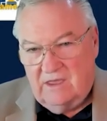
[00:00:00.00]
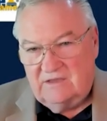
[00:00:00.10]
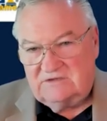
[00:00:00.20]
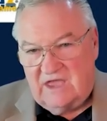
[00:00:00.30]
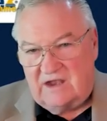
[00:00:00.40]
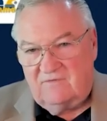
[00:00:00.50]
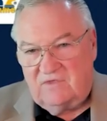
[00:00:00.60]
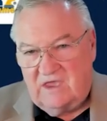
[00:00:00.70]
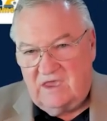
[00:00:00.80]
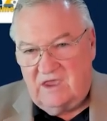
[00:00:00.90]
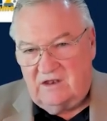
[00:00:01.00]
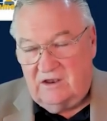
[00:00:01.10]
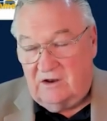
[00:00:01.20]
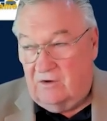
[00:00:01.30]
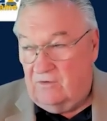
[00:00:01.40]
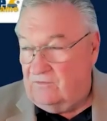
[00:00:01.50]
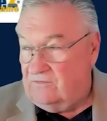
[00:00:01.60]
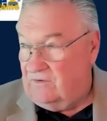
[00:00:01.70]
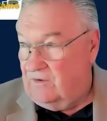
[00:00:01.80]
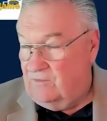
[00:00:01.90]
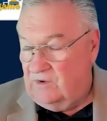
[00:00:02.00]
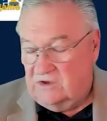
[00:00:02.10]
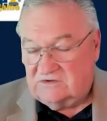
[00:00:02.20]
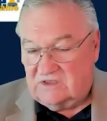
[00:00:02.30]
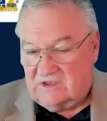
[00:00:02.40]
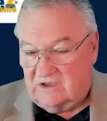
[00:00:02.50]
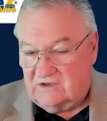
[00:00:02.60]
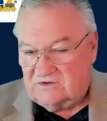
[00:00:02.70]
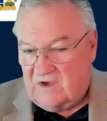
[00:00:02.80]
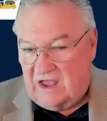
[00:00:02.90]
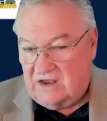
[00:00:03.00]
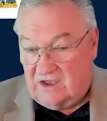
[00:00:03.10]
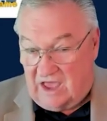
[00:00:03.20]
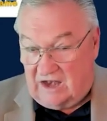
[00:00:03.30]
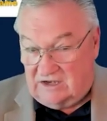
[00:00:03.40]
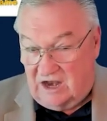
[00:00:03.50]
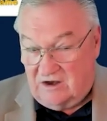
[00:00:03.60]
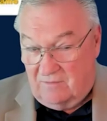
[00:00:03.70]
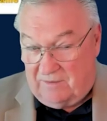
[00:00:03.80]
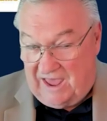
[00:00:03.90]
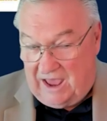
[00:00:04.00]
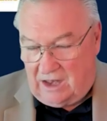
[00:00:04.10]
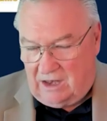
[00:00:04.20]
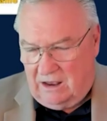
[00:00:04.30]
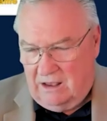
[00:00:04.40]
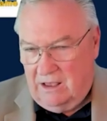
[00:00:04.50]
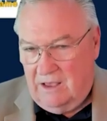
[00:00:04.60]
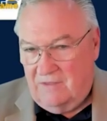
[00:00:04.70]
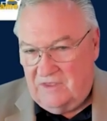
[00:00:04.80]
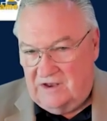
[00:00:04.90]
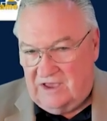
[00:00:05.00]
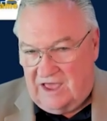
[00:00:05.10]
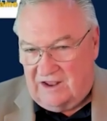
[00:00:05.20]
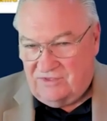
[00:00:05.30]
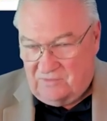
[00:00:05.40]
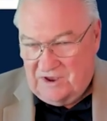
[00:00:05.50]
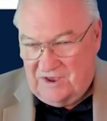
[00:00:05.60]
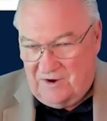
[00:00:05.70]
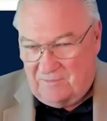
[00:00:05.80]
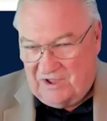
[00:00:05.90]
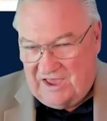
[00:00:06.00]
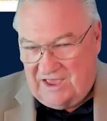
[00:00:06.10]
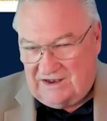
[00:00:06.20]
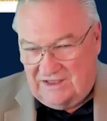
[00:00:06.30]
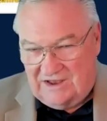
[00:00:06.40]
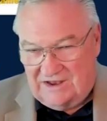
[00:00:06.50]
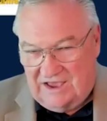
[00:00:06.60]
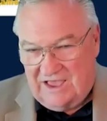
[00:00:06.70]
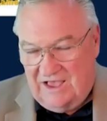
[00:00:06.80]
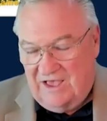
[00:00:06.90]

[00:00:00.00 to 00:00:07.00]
Instead of thinking, we used to think of strategy, you got a 10-year plan, then you got a 3-year plan, and then you get,